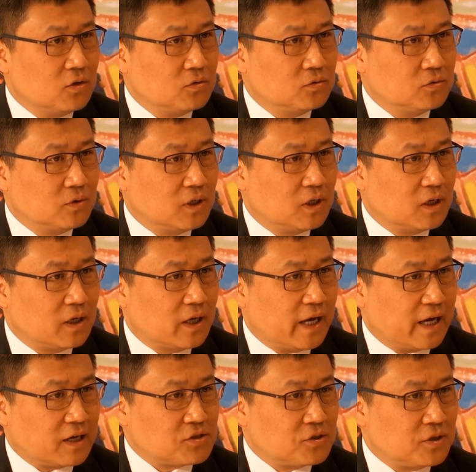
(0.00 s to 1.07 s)
who uh,
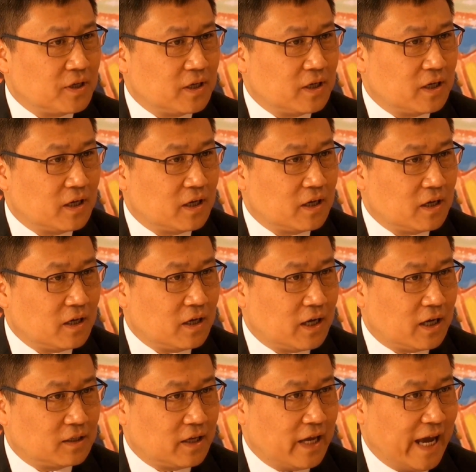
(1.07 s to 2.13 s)
actually uh,
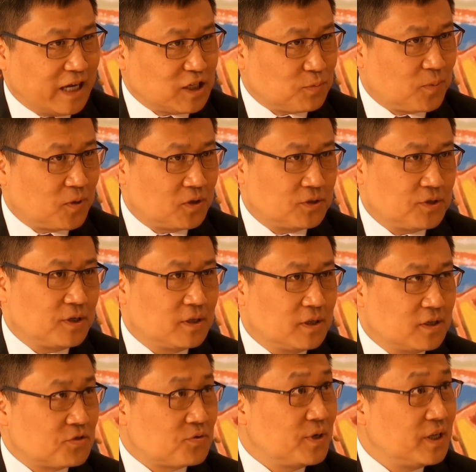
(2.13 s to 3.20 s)
are the expert in
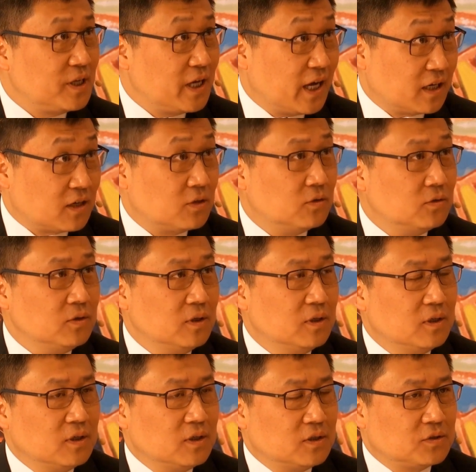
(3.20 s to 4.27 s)
3D uh, echo.
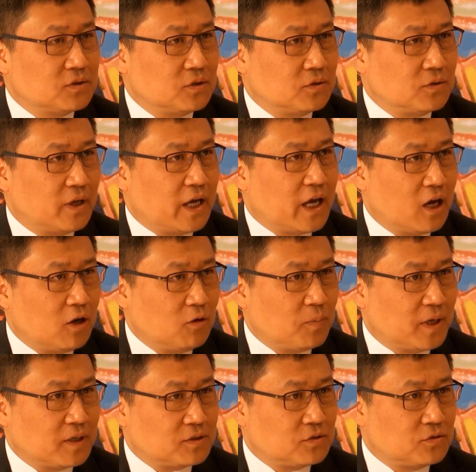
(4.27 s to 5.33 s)
So they help
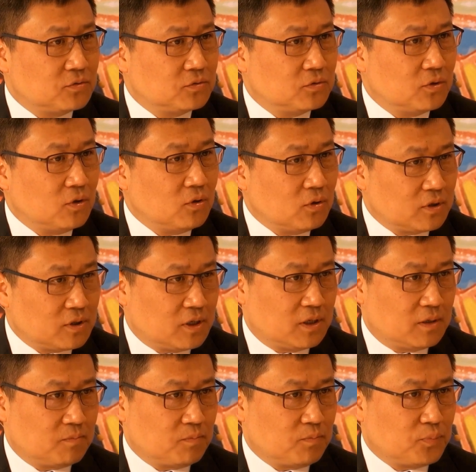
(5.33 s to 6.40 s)
us do all
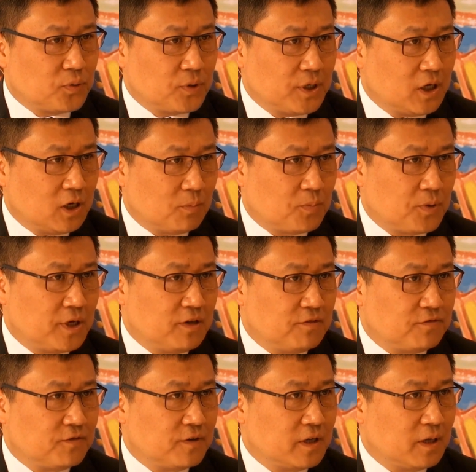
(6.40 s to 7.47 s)
the pre-operative
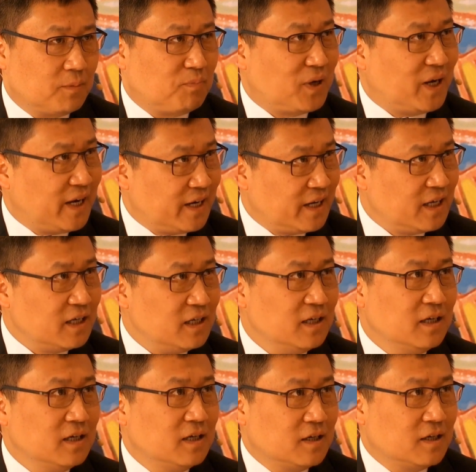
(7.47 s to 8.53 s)
uh, planning,
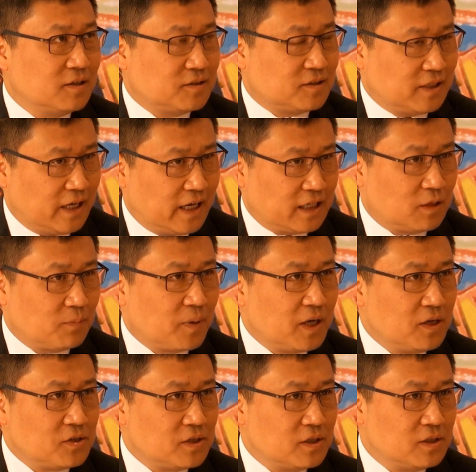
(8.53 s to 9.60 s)
select the
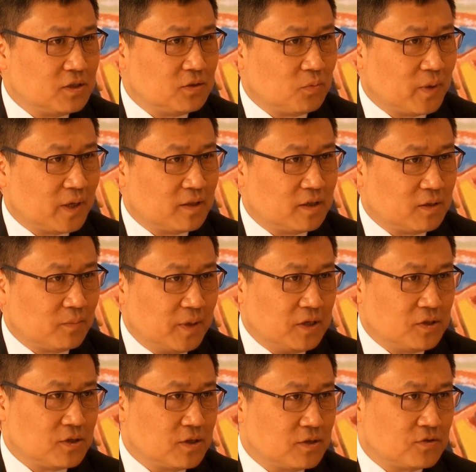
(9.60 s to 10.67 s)
patient, whether the
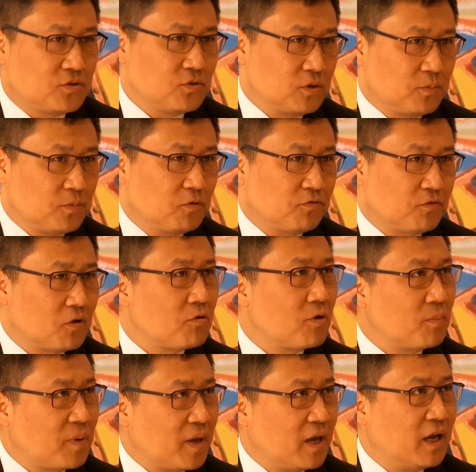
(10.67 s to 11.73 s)
patient is suitable for
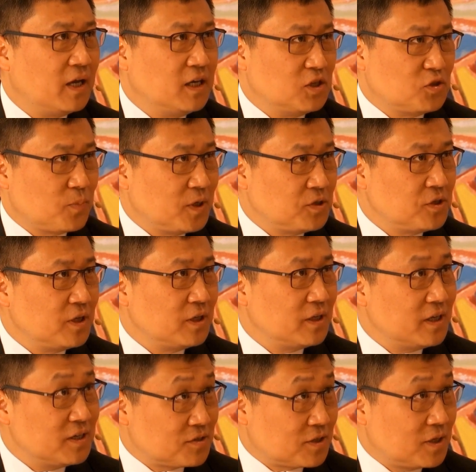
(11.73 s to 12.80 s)
repair, especially
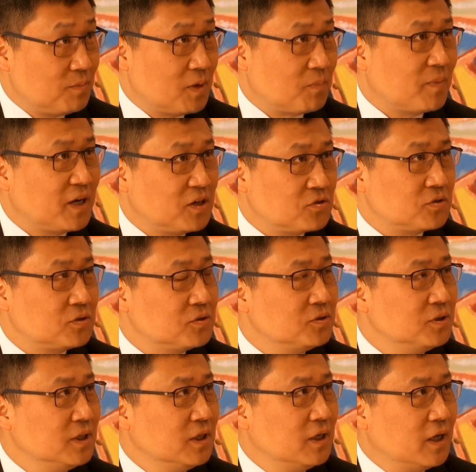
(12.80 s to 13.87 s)
the ischemic mitral,
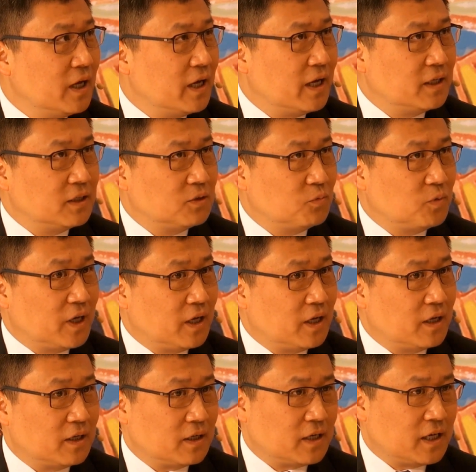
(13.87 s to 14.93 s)
and
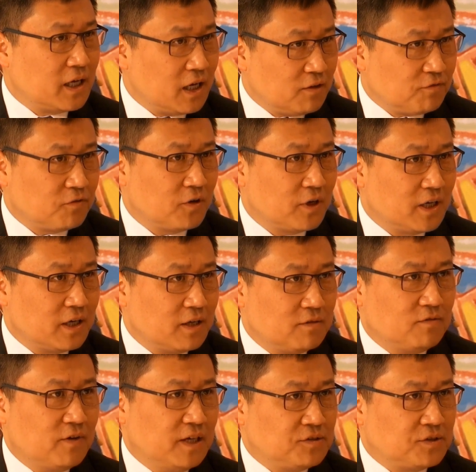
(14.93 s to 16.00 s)
we carefully
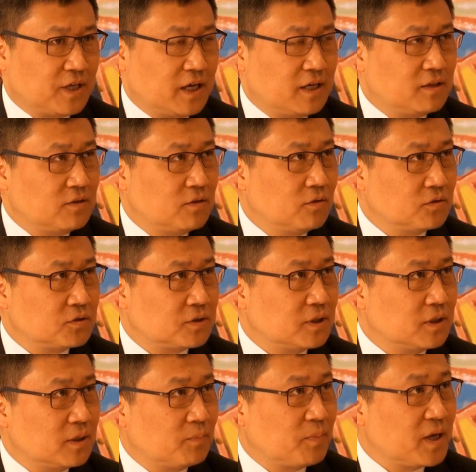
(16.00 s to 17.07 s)
investigate those
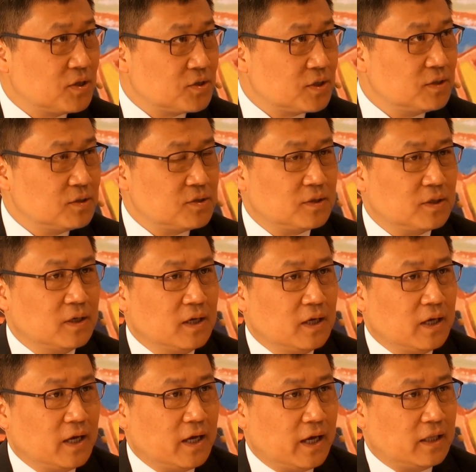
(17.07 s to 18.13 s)
uh, patients.
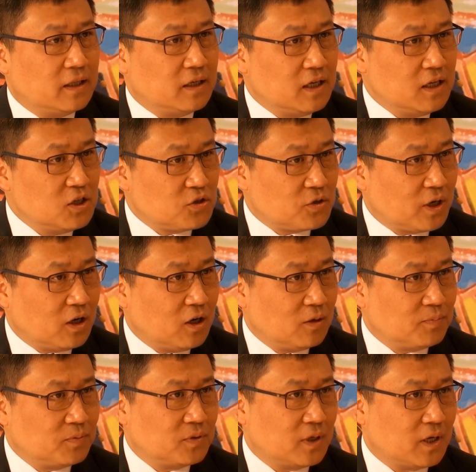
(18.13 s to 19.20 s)
And intra-op,